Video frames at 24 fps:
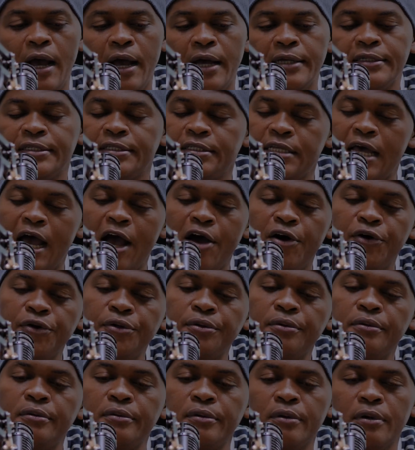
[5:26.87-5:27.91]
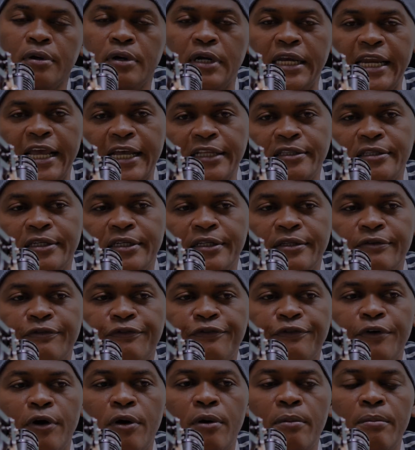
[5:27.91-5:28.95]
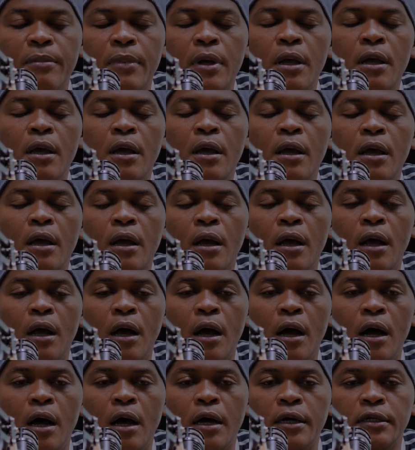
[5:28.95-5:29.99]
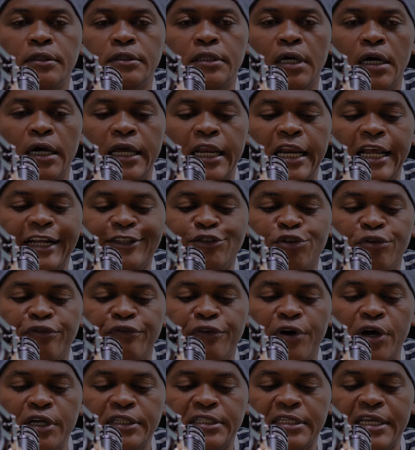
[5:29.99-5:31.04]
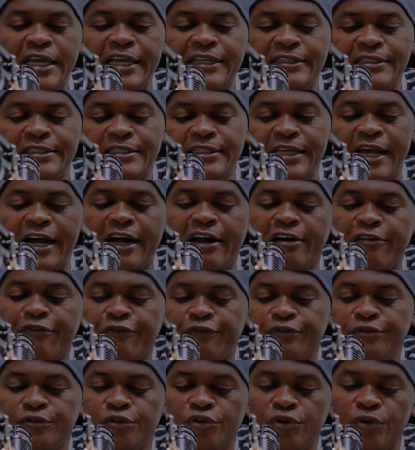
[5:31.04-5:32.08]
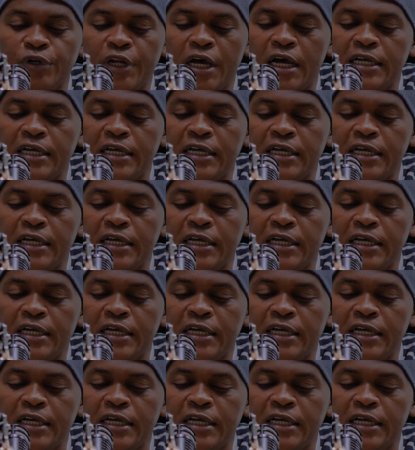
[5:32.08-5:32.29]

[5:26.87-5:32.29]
sound connected from the Electro-Voice itself to the